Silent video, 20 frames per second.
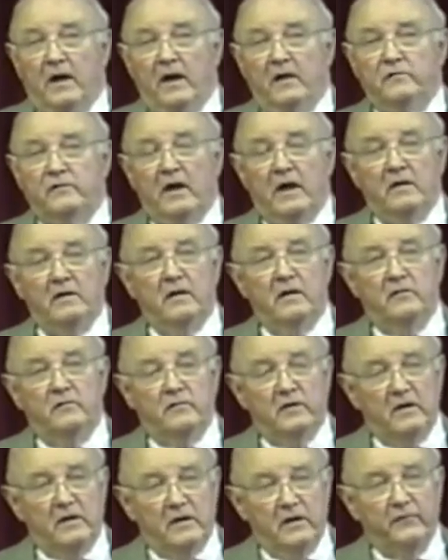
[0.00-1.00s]
has had a
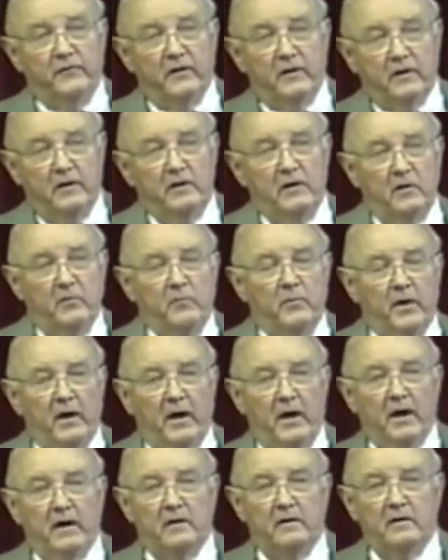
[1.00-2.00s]
significant
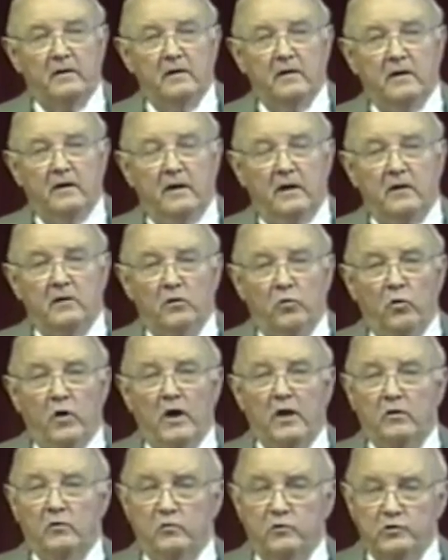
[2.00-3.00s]
impact in the
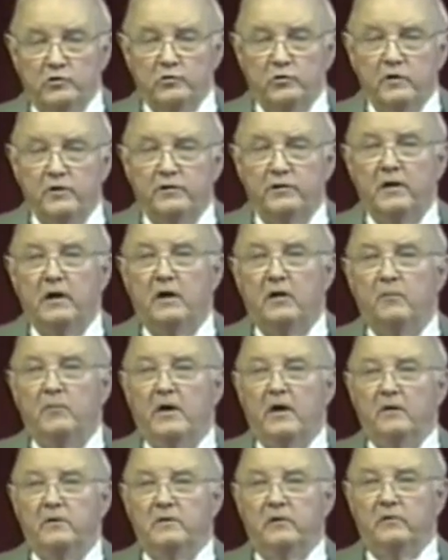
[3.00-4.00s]
way in which we think
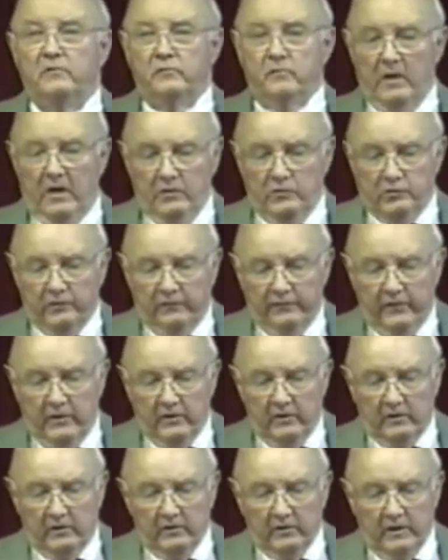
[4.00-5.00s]
about this major
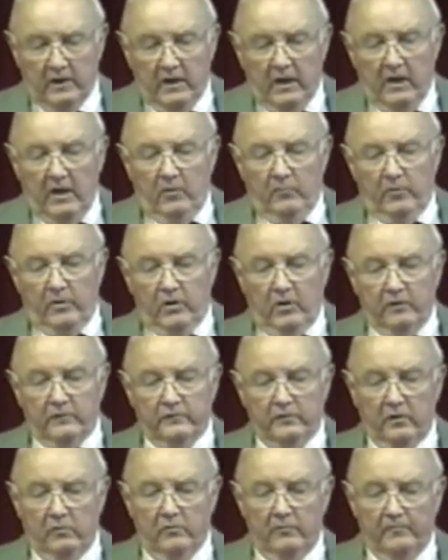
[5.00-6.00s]
field. But
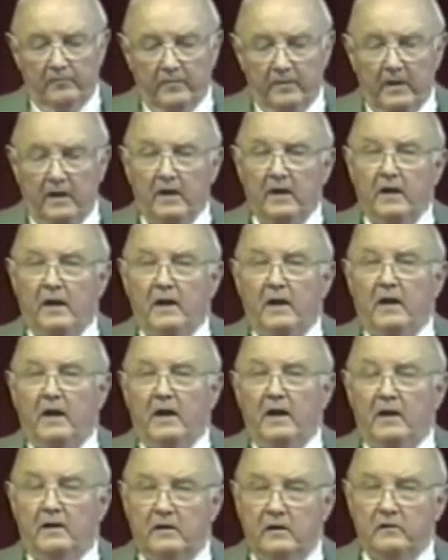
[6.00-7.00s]
also,
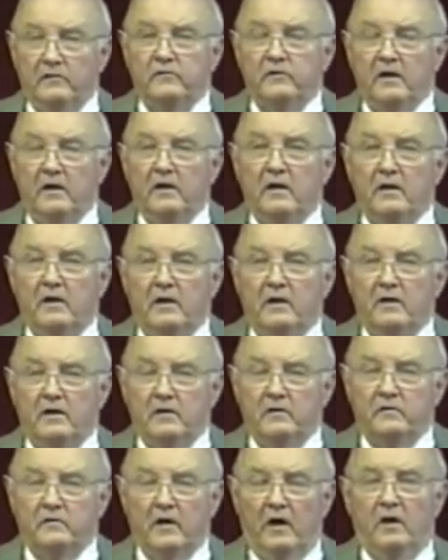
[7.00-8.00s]
it is in
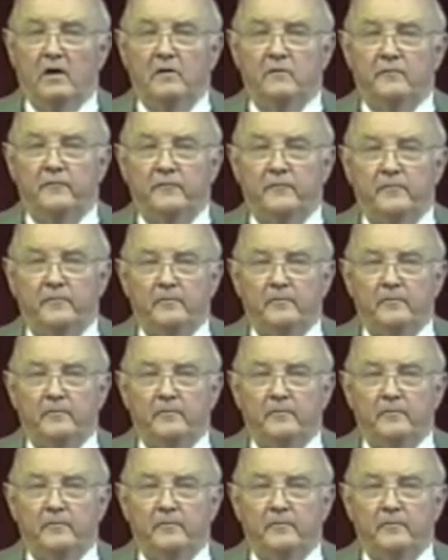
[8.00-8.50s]
itself